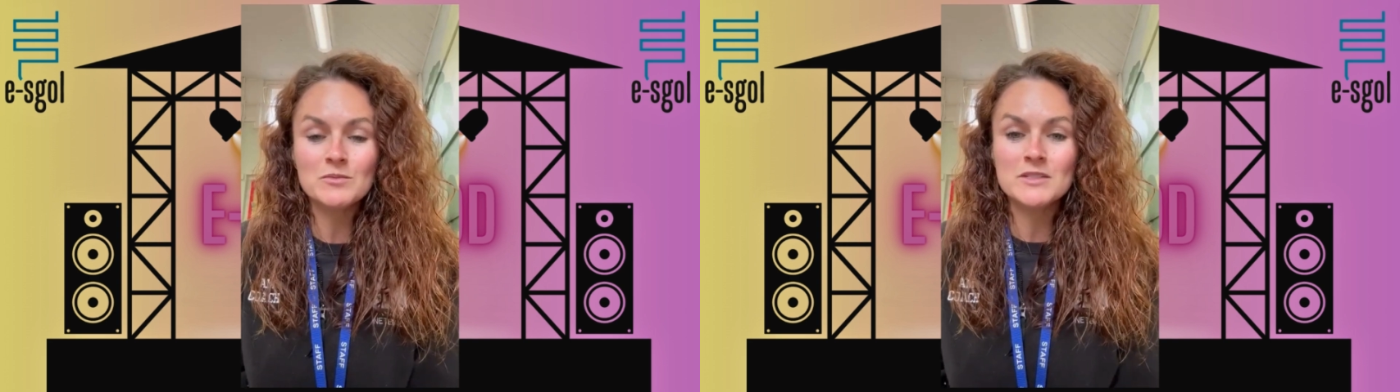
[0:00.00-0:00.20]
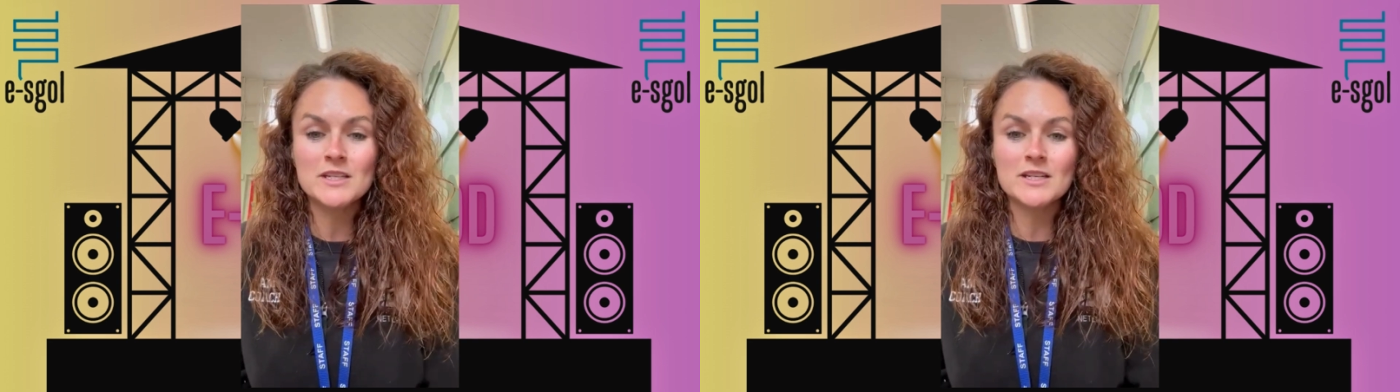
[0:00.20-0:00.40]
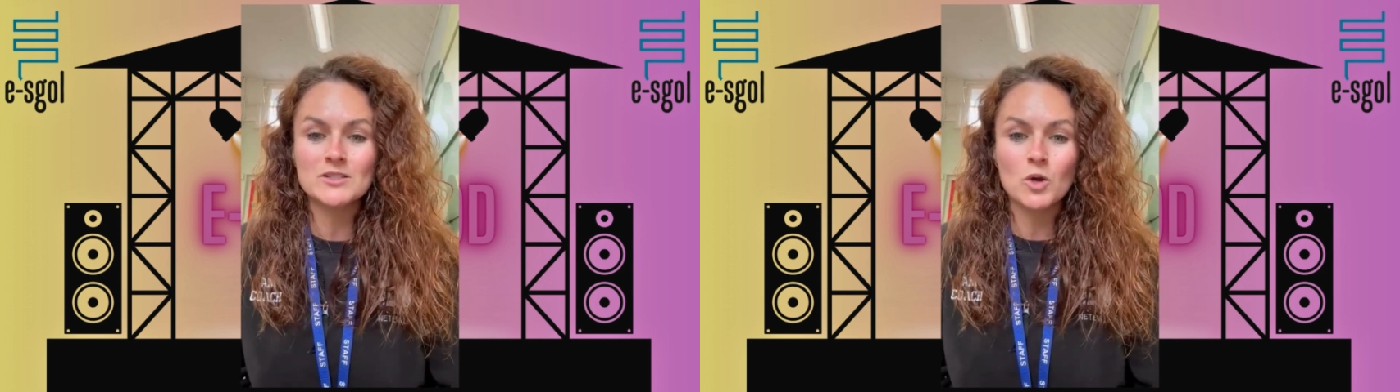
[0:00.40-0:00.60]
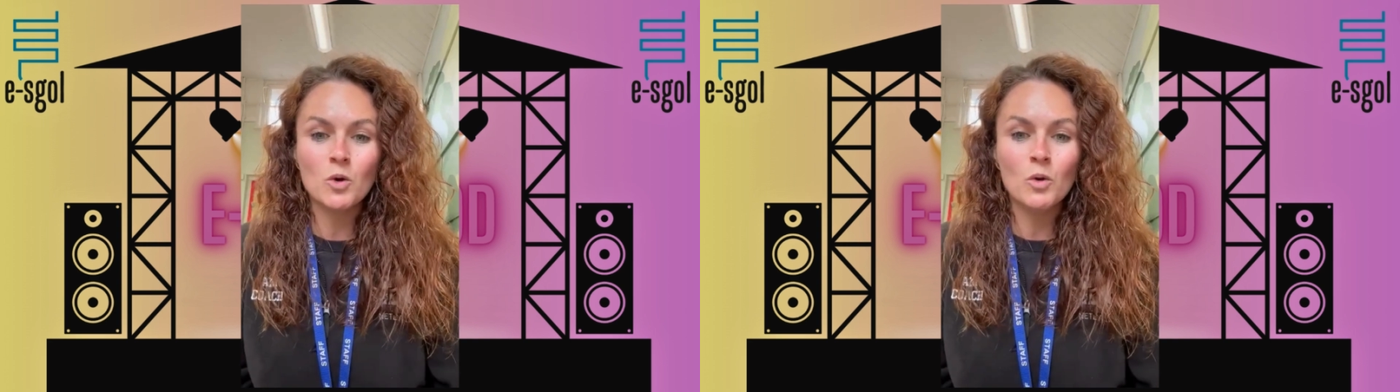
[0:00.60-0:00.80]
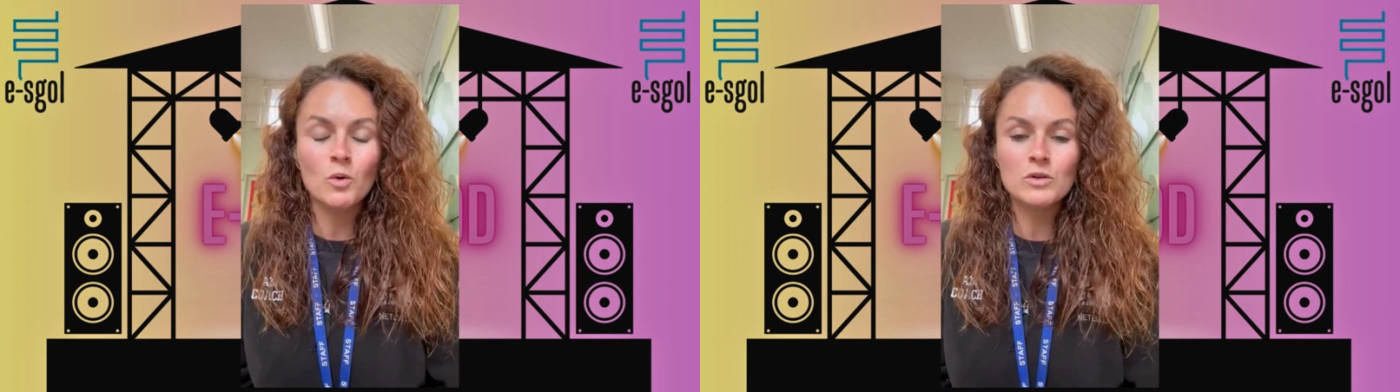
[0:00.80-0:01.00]
We did it as a
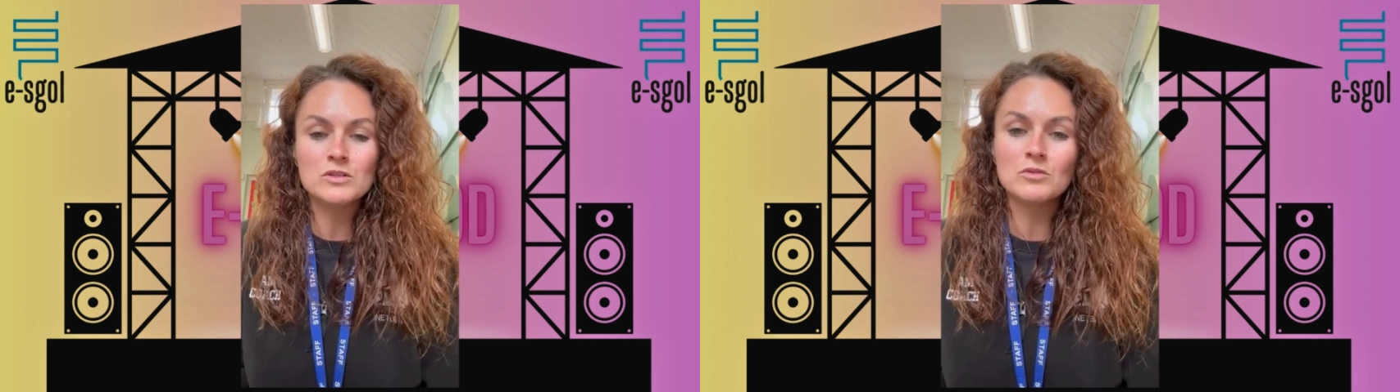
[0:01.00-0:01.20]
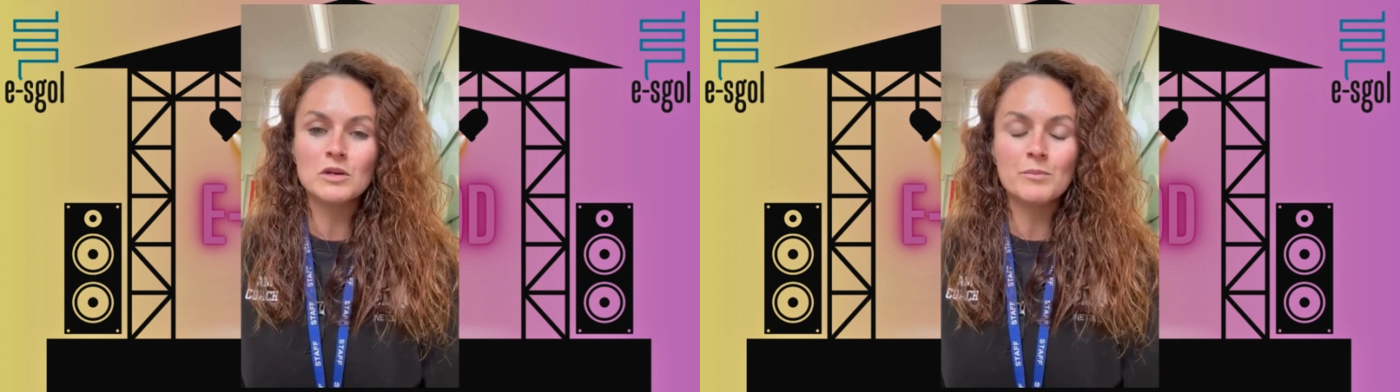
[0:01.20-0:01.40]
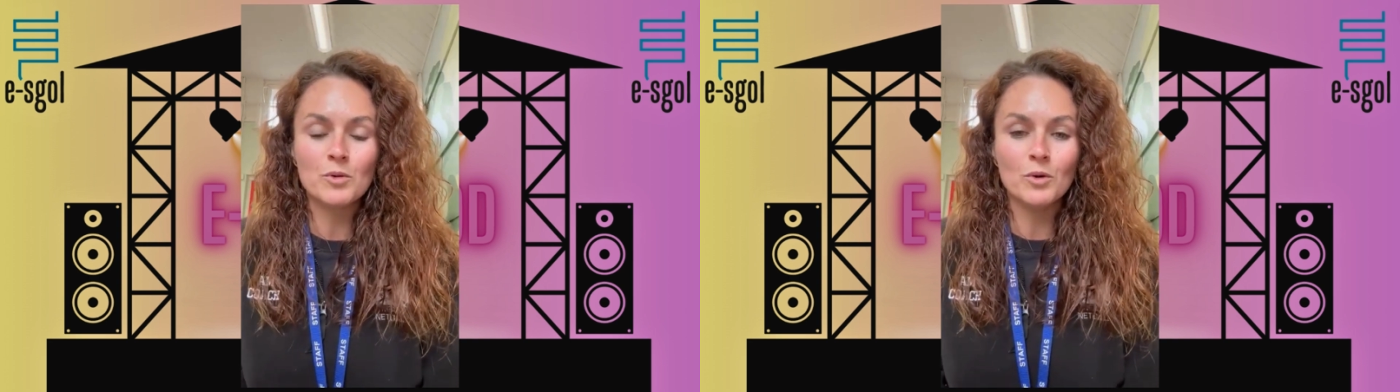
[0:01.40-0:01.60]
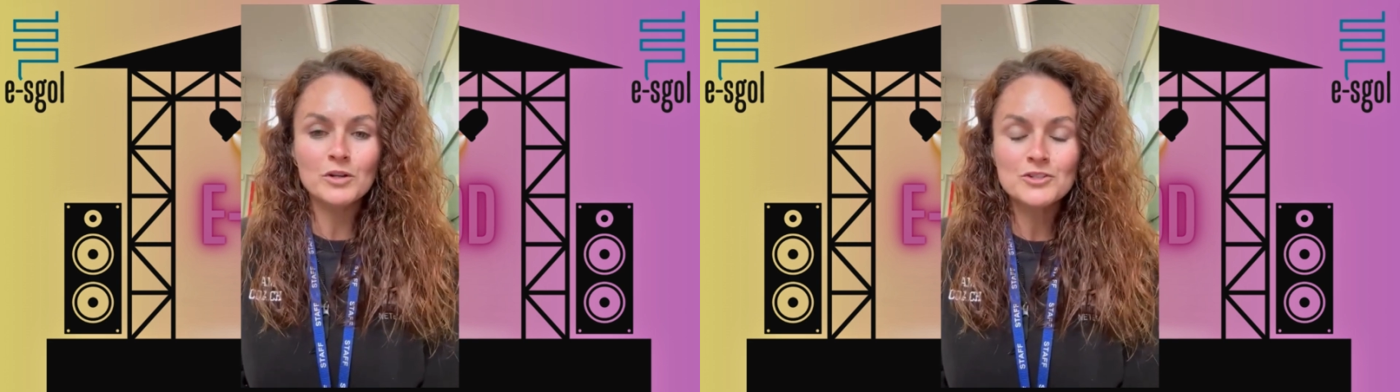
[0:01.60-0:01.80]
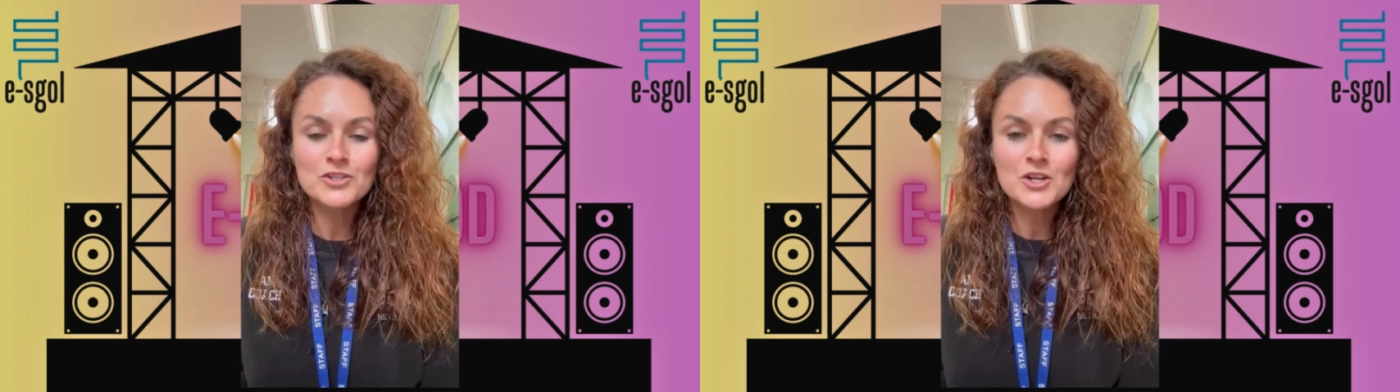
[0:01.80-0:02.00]
whole school
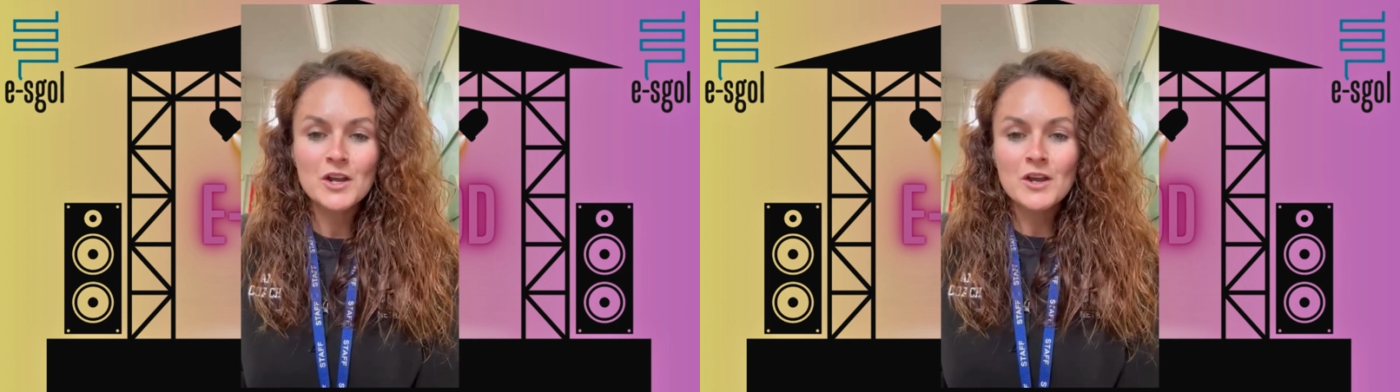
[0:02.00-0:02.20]
approach,